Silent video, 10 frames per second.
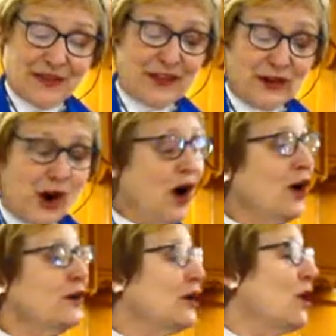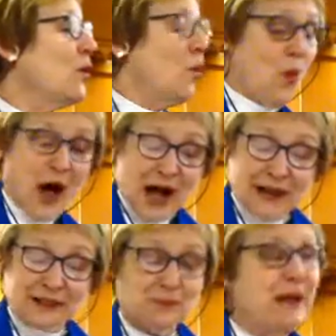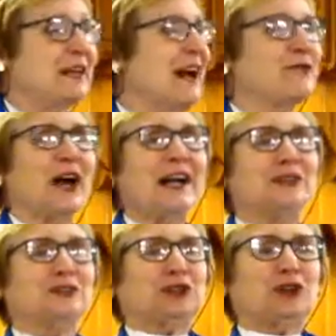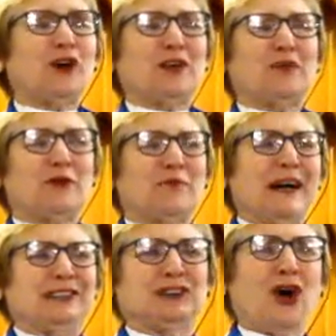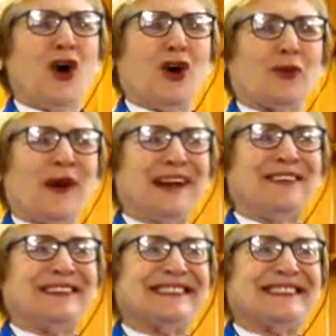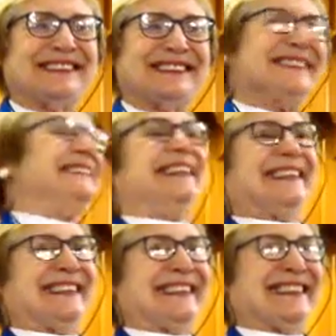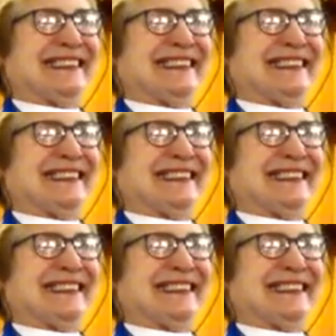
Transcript: There are no wise men. I've gotten her started with my song, right? Yes.